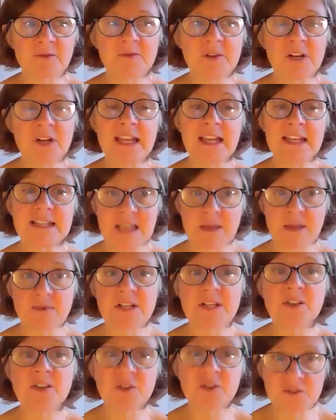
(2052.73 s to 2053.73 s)
really
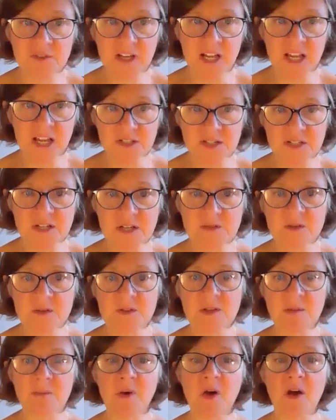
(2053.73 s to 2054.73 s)
exceptionally good relationships with
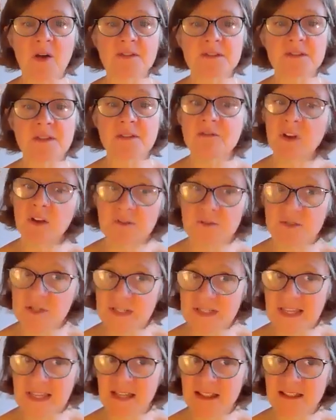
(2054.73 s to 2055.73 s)
some parts of the voluntary
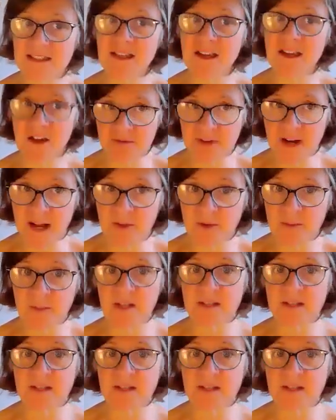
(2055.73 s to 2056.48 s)
sector around them,